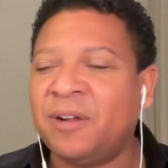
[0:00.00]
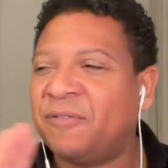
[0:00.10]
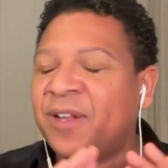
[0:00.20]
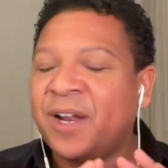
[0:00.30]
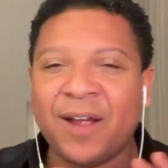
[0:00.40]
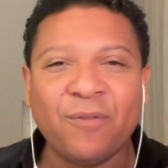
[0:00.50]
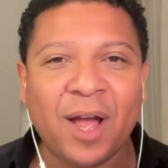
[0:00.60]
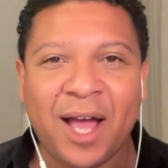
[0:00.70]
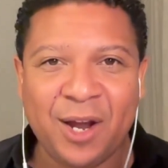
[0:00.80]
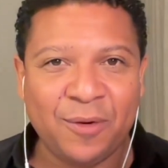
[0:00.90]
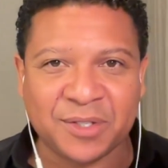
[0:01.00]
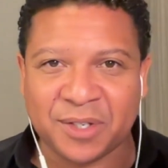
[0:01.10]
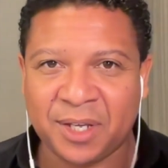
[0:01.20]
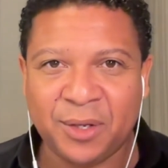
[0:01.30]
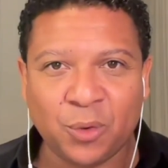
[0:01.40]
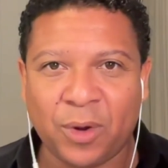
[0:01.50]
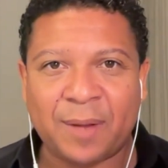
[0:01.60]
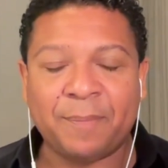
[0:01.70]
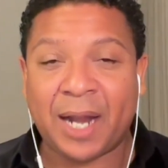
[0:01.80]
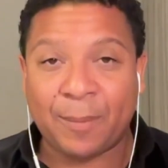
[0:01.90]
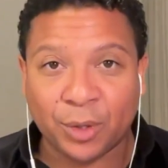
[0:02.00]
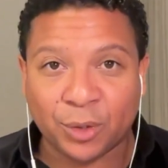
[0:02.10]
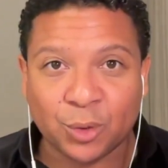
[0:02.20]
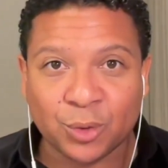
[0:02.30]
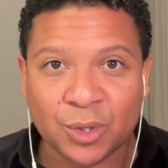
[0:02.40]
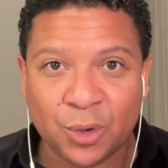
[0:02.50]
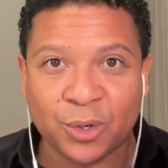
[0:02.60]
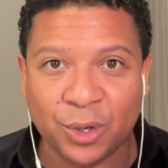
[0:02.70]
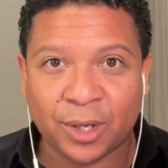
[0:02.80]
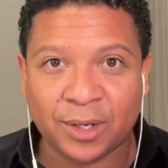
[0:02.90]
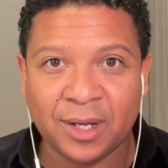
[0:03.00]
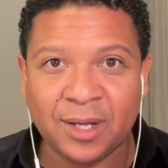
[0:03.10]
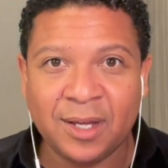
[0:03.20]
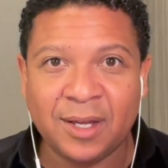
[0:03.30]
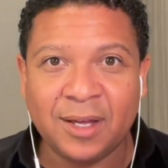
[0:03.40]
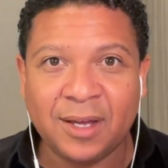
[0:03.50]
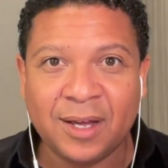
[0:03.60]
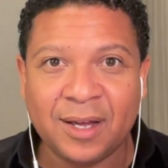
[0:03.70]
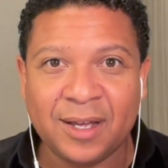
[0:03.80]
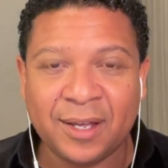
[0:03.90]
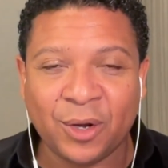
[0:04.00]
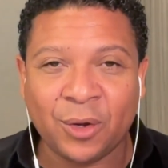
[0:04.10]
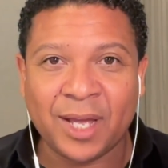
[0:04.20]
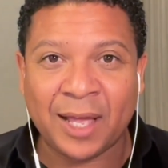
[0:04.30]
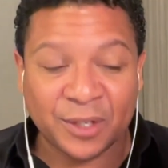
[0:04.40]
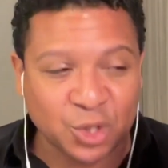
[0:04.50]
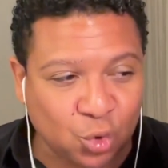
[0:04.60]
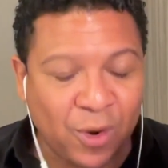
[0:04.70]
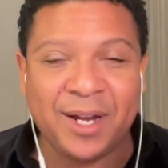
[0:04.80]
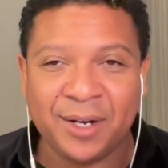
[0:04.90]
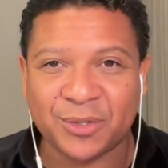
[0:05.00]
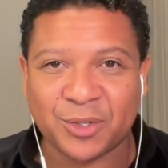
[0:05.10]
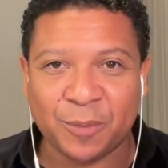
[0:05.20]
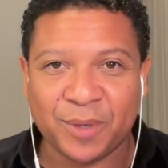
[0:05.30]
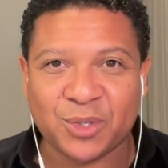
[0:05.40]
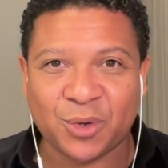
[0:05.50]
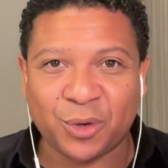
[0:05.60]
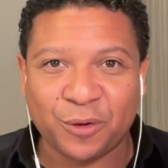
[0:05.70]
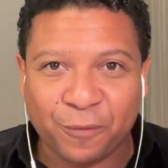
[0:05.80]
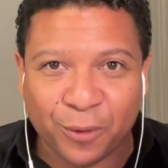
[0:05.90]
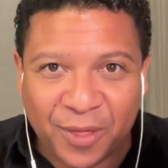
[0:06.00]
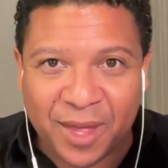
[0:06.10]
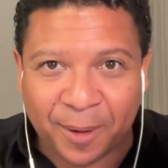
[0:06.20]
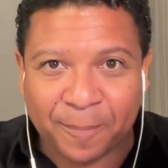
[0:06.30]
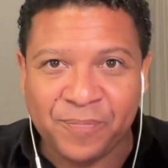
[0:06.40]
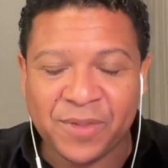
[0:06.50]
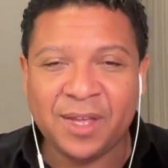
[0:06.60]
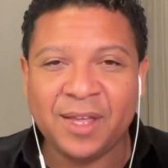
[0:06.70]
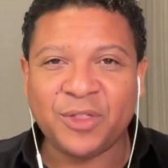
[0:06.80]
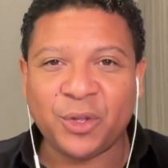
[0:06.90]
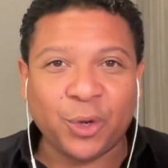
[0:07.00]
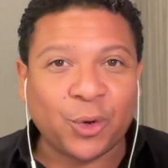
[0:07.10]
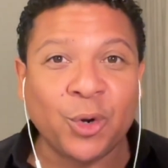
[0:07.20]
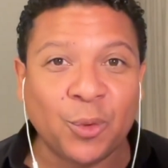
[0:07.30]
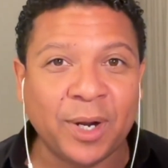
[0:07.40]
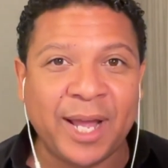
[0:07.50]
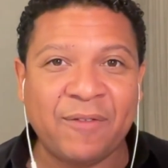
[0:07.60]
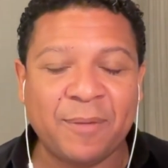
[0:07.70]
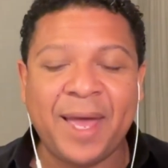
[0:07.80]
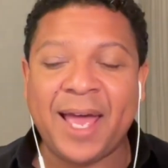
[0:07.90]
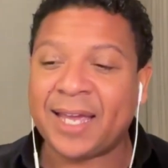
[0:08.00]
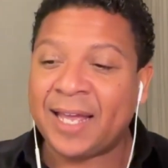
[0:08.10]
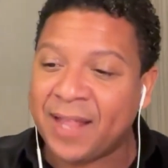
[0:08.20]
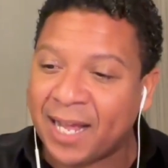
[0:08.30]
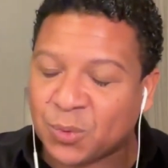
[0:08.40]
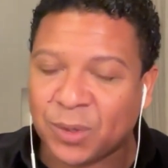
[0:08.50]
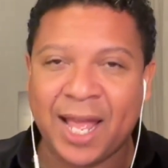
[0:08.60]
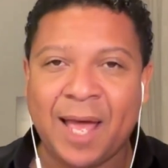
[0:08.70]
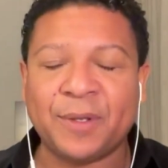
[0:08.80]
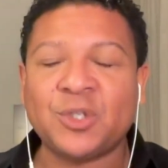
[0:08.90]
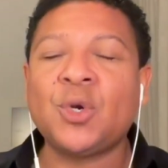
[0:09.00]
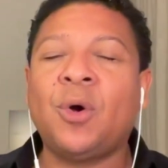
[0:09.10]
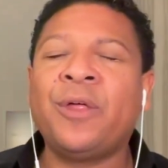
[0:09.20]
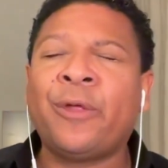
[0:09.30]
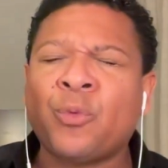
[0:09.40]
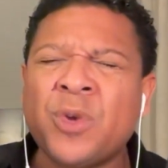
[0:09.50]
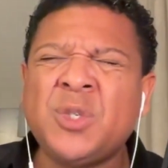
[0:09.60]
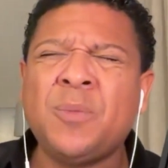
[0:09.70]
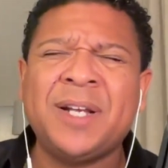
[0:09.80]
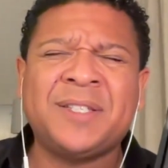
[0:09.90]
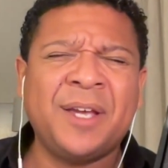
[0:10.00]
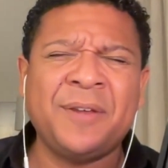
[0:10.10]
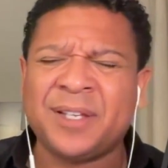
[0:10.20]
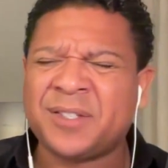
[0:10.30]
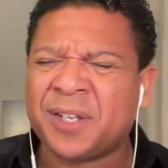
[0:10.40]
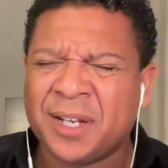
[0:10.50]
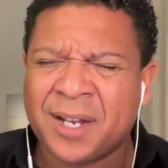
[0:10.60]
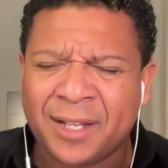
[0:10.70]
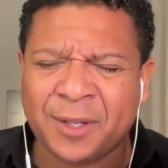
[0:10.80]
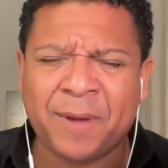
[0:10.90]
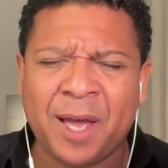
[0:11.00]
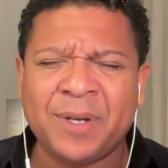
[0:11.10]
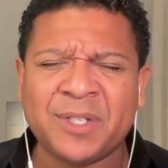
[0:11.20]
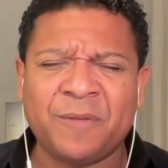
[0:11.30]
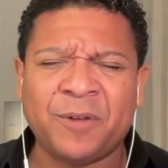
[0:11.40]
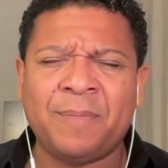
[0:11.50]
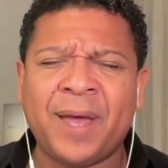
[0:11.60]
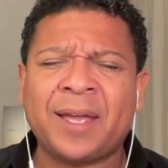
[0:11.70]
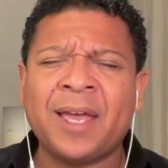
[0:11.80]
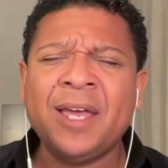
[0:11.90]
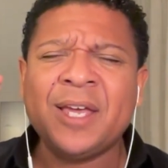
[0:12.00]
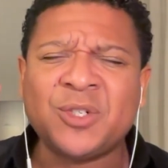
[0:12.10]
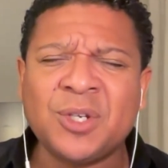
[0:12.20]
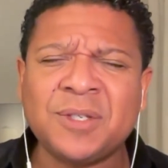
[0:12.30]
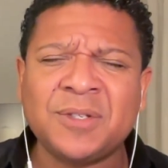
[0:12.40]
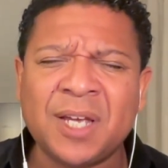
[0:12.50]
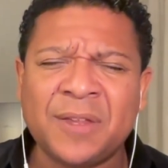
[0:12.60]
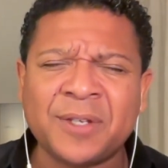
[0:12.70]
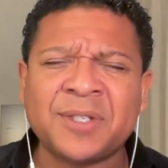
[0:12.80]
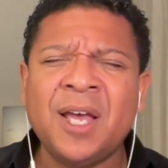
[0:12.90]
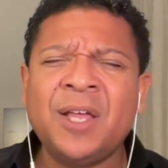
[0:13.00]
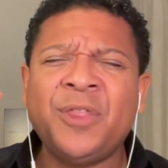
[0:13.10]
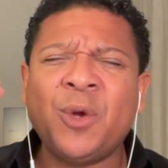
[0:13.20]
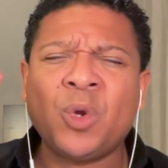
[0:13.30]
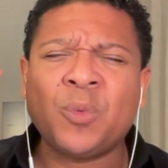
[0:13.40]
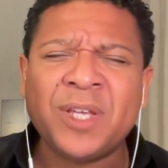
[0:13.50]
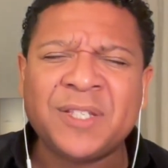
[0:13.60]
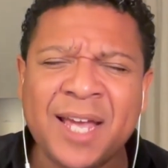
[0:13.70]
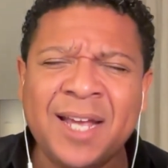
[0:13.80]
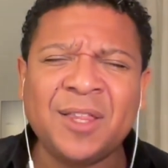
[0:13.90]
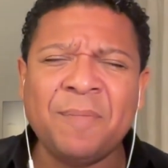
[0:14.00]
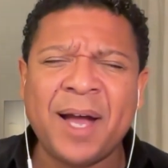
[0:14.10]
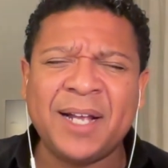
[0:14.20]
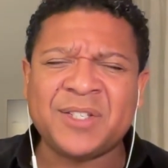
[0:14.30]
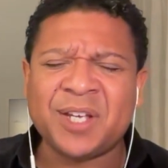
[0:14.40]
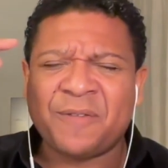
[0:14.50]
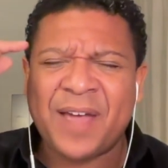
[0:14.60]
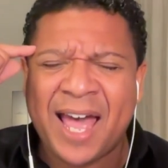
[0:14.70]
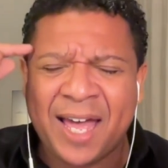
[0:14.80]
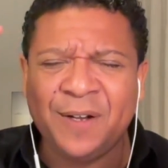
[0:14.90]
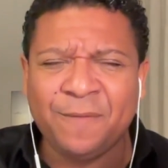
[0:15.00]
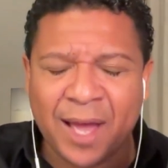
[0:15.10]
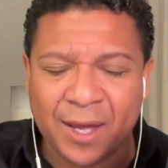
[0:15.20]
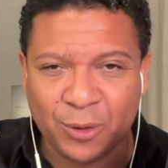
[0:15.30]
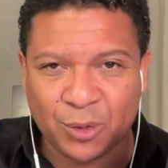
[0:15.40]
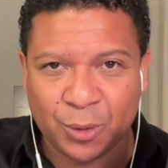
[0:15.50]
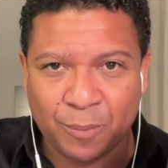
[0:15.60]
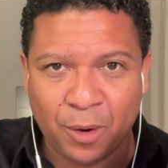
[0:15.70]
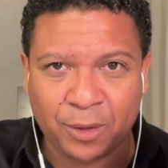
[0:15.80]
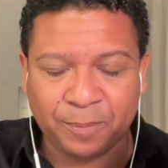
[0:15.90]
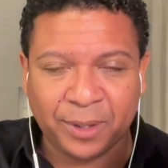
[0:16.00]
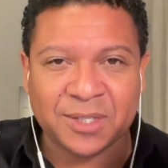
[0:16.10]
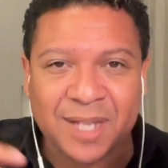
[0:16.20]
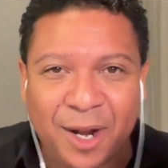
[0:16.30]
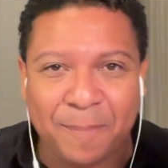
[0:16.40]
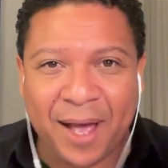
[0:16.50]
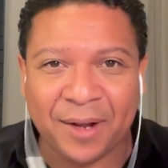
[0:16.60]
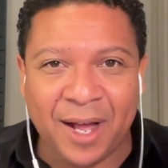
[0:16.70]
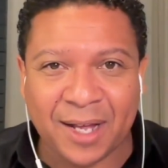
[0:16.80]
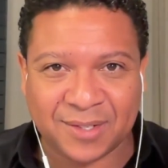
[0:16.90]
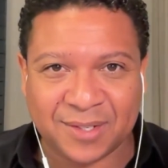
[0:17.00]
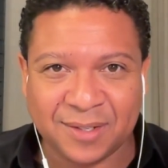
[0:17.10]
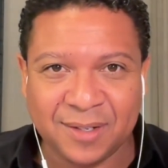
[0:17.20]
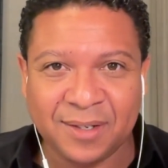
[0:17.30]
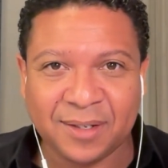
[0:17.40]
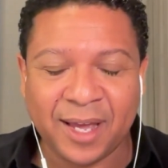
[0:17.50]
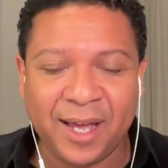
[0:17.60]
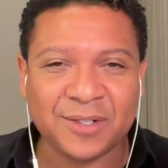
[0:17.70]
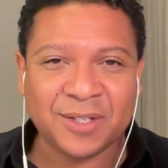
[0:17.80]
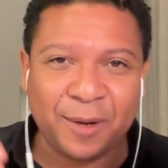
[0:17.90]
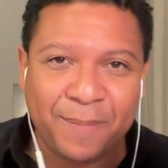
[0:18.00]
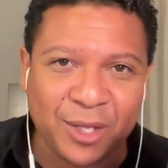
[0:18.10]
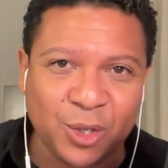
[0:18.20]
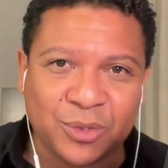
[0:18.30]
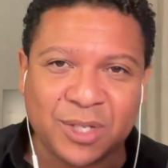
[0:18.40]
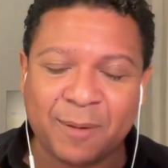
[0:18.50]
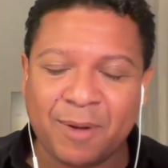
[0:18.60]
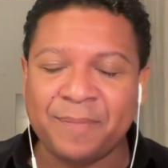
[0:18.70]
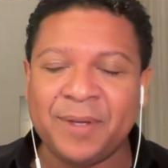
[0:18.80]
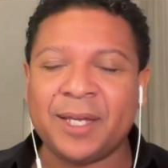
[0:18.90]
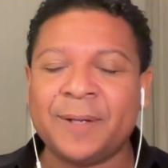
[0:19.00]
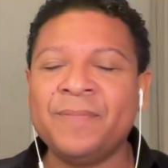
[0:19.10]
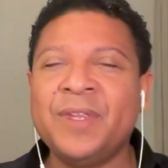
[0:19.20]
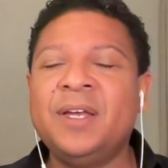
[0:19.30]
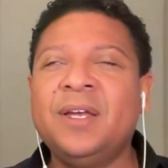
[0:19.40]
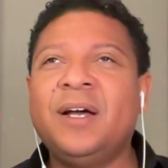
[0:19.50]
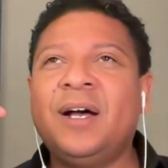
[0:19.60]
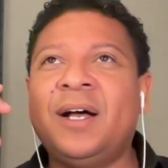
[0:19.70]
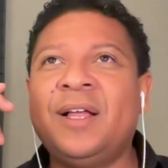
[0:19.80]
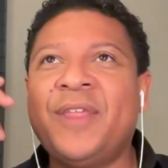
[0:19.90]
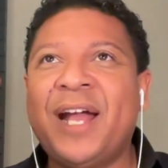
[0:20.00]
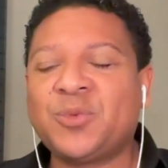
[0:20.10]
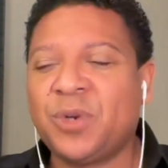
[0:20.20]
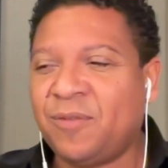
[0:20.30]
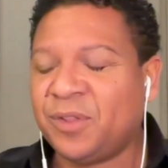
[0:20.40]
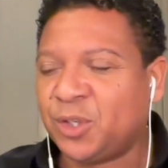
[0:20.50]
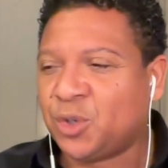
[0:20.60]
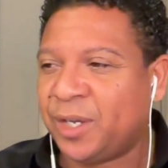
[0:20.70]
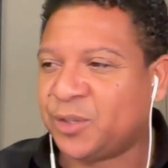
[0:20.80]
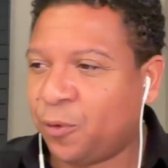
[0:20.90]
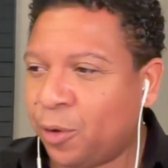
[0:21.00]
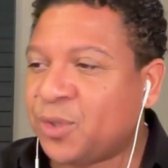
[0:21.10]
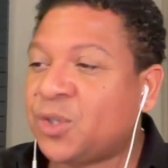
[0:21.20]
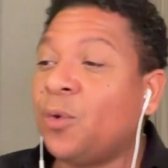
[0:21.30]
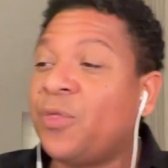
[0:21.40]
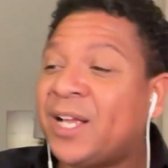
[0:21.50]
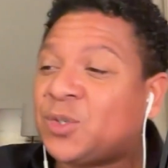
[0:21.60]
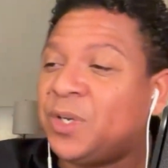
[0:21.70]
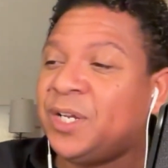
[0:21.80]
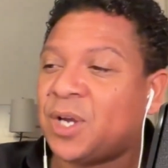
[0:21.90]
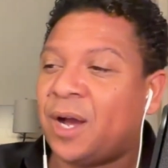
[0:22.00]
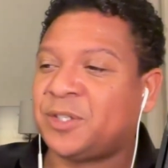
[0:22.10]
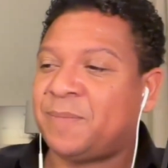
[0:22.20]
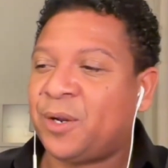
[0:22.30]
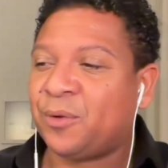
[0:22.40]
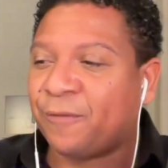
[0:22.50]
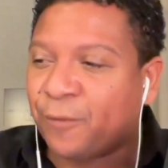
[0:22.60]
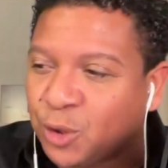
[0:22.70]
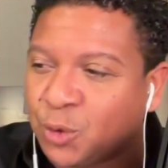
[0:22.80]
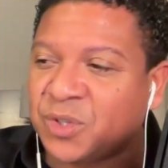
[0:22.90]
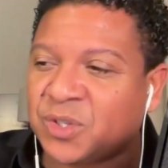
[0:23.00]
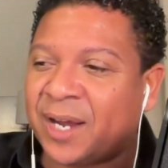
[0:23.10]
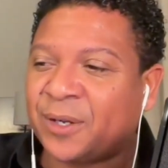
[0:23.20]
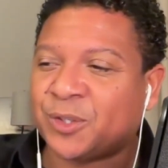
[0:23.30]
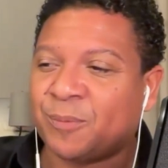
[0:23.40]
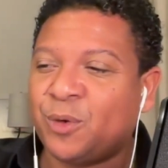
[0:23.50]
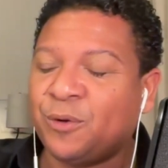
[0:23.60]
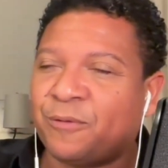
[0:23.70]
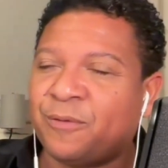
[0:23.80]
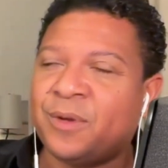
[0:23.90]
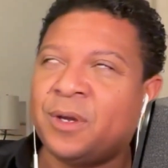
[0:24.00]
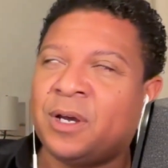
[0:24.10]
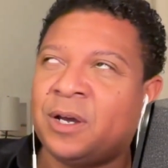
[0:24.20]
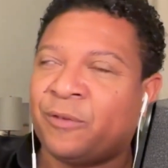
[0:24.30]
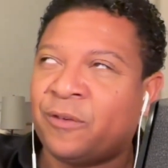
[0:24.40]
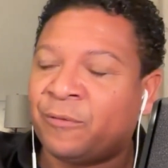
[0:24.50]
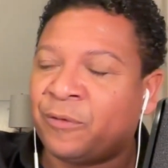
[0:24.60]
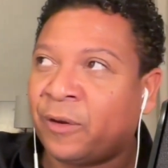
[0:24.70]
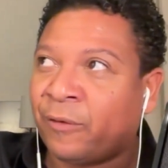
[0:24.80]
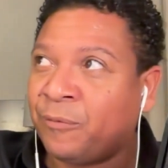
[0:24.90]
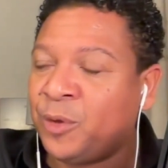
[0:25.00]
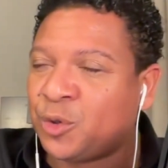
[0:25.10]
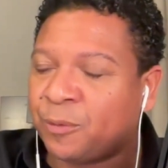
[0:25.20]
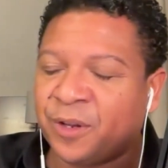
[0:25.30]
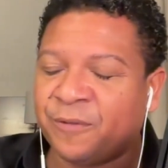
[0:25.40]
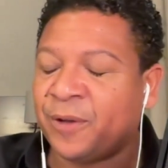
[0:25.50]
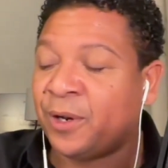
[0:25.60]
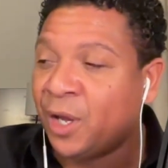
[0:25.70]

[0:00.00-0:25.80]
And if they never hire us again, great. But I'm going to do so good, and this training is going to be so good for them that they're going to want to have it back. And that's what happened. So the reason why I tell you this, again, not to pat myself on the back, is just to say this, that when we take the mindset of adding value to the marketplace, not about us, okay? It's not about you. It's not about me. That's when everything transforms. So that's what he talks about here, the virtuous cycles of a mutual benefit.